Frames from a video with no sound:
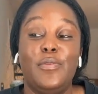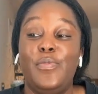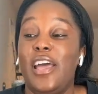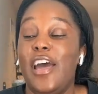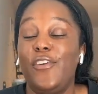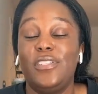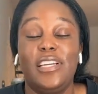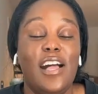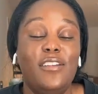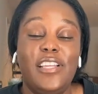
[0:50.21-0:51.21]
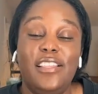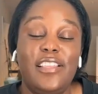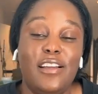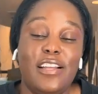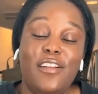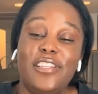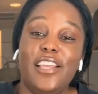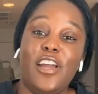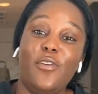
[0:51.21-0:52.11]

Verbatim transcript: but Heather's like, I'll take that. I'll take that